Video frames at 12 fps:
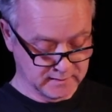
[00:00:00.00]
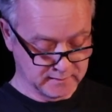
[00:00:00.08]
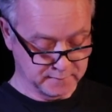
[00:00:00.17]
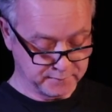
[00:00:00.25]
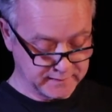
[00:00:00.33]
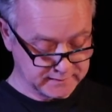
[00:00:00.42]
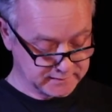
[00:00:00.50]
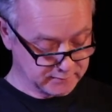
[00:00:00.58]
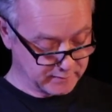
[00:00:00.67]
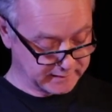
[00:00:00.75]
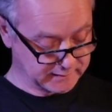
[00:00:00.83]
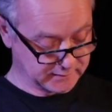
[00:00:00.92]
The face he
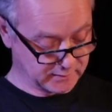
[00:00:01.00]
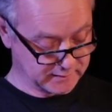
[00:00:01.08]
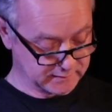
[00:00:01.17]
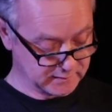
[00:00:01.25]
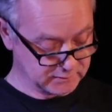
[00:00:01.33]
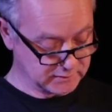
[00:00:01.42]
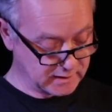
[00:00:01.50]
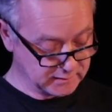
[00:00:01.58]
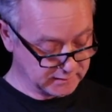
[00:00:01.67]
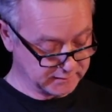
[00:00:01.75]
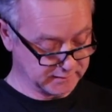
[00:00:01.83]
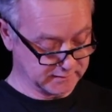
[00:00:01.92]
recognised,
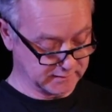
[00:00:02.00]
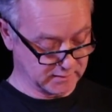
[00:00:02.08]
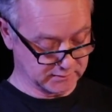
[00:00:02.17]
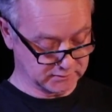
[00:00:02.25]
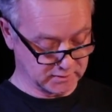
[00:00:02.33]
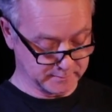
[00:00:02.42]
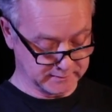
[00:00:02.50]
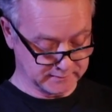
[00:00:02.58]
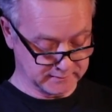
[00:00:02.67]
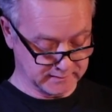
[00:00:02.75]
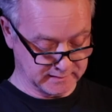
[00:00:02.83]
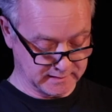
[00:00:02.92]
younger than the last time he'd
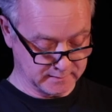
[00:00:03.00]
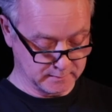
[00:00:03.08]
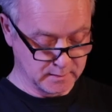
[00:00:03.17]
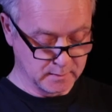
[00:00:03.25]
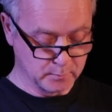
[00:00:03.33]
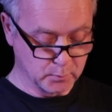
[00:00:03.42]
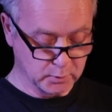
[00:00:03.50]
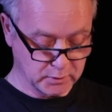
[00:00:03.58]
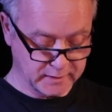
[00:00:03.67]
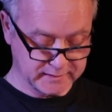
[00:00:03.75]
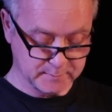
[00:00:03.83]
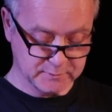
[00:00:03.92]
seen it, more
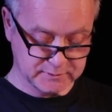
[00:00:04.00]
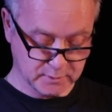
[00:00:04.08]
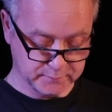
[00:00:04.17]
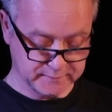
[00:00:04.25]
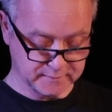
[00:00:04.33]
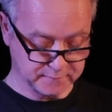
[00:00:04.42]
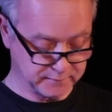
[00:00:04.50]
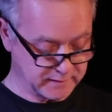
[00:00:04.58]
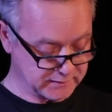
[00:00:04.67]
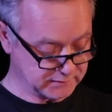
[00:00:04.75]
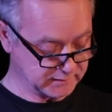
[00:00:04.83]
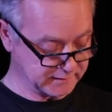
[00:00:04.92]
like himself in the
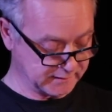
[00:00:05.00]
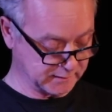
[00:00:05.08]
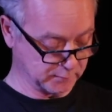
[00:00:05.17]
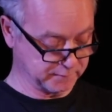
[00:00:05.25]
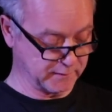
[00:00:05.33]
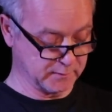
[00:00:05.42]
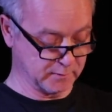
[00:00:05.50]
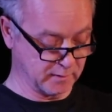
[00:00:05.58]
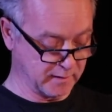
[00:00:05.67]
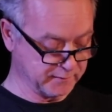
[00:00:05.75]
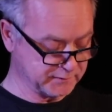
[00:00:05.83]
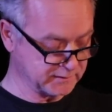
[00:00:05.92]
flesh than in old
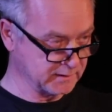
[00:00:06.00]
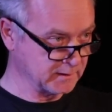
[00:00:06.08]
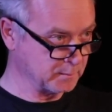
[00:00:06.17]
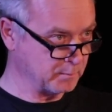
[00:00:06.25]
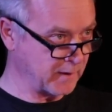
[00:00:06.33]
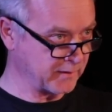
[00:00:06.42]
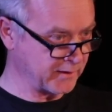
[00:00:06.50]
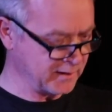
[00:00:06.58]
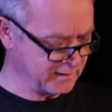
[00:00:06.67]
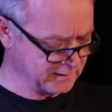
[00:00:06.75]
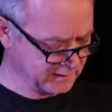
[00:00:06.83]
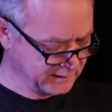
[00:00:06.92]
photographs.
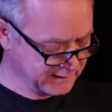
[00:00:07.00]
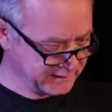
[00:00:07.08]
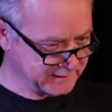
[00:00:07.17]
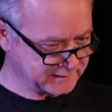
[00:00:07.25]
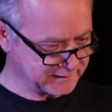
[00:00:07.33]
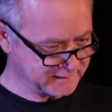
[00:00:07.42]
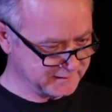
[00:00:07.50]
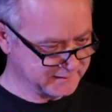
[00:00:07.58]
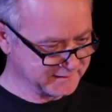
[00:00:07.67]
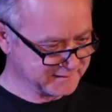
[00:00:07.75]
Mother, he said.